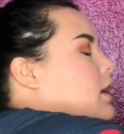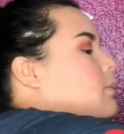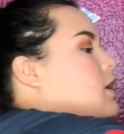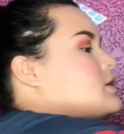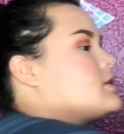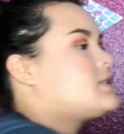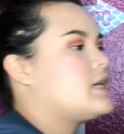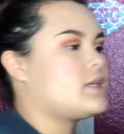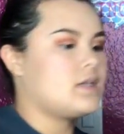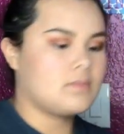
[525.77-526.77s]
I'm also
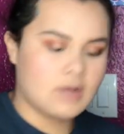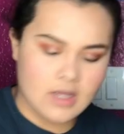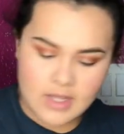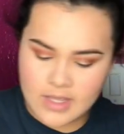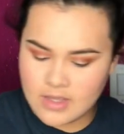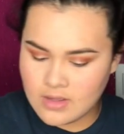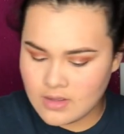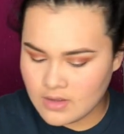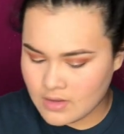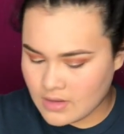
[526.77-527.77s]
taking my
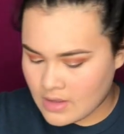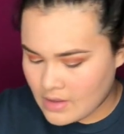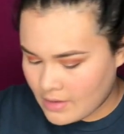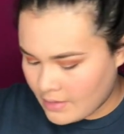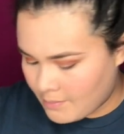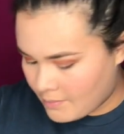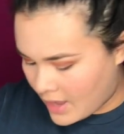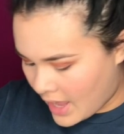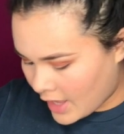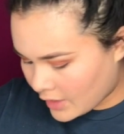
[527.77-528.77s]

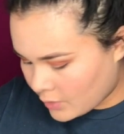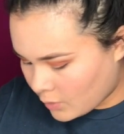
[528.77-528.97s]
MAC